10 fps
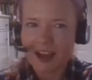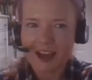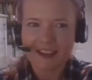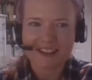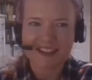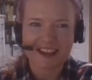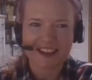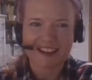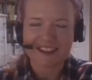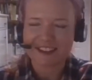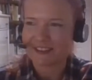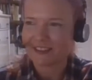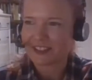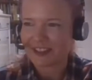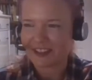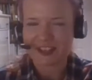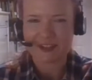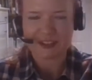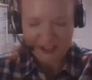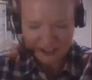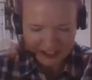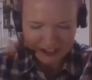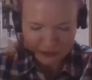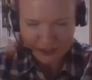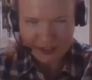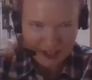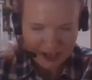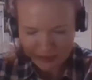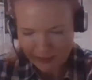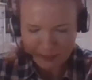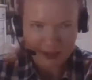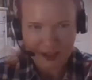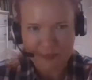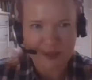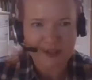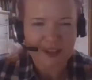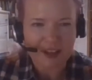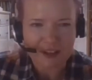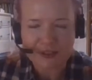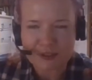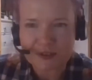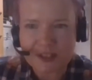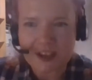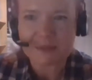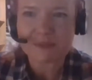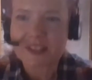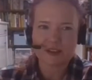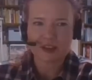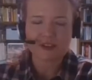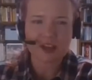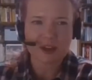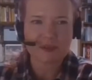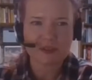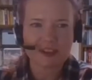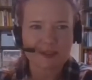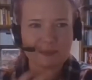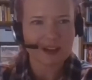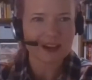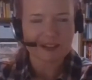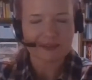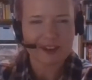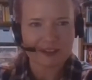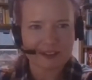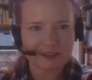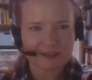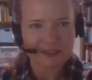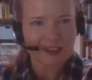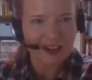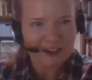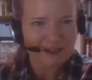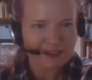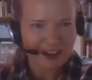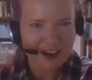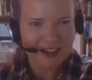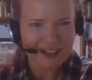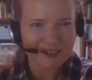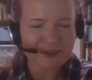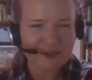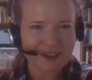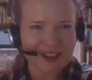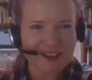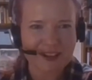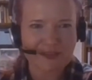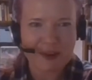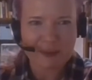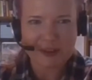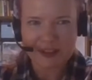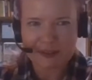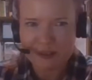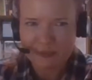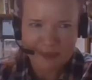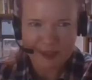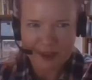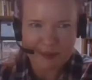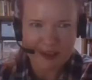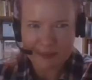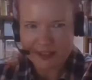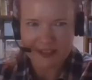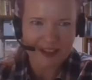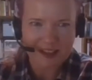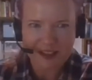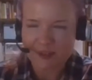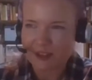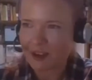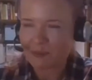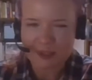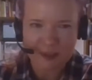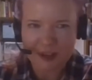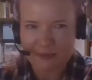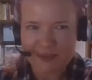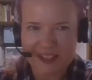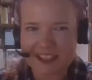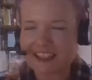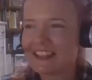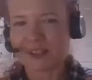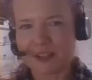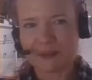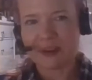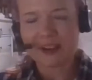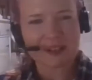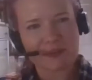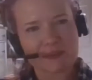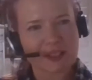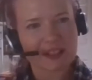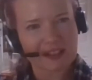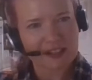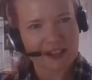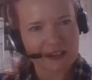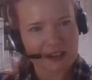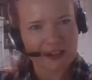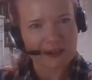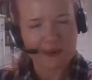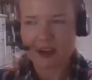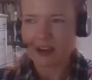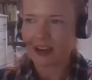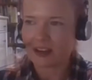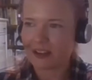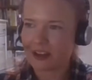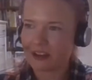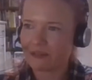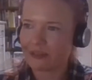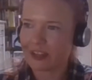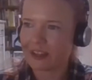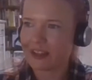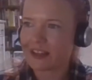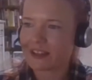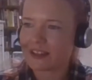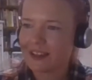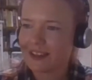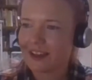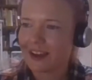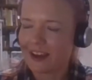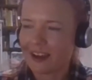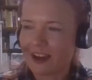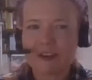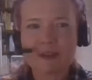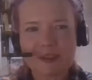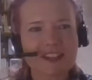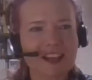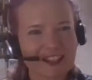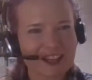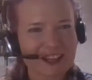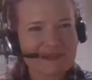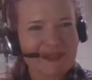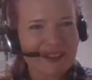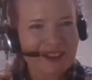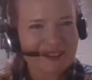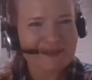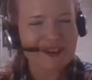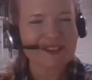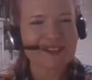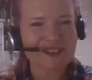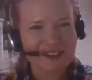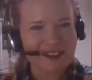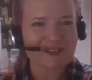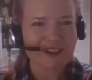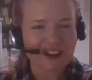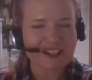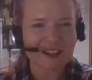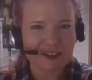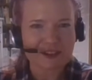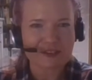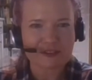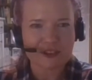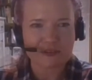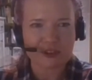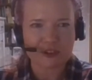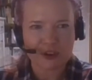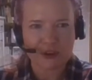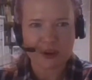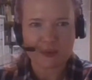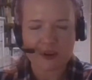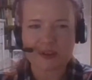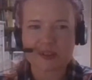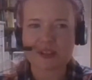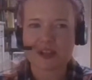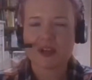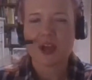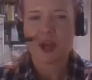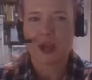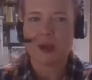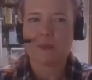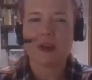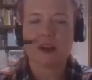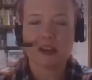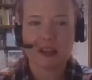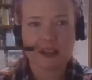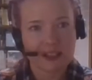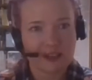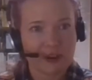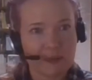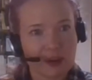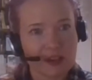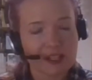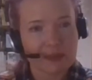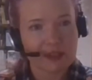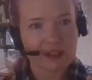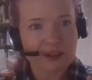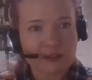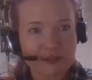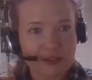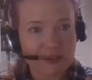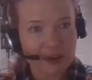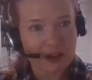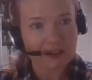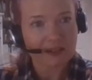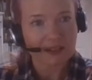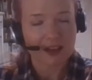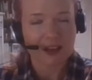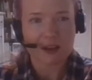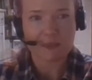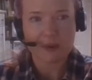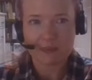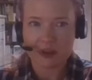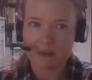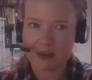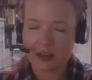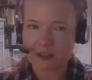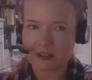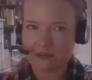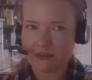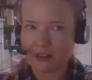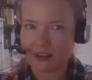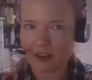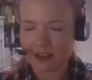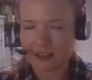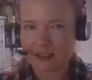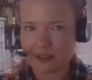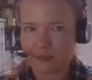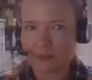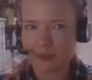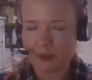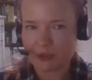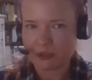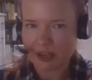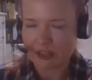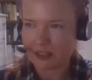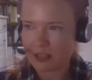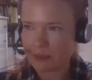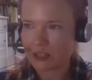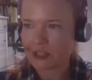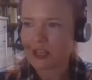And uh, kind of yeah, see, need an Ordnance Survey map and a compass at kind of at all times. So those types of things, I like felt that I had to really hide them, all of that stuff about myself. That I'm, you know, a little bit silly sometimes, and I'm clumsy because otherwise I wouldn't be taken seriously at work. And I kind of think that that's. Uh, I feel a bit sad telling you about that almost because I kind of hiding a lot of, of, of who I was, um, and I defeminized myself as well um, in many ways because I felt like I had to, you know, portray this image.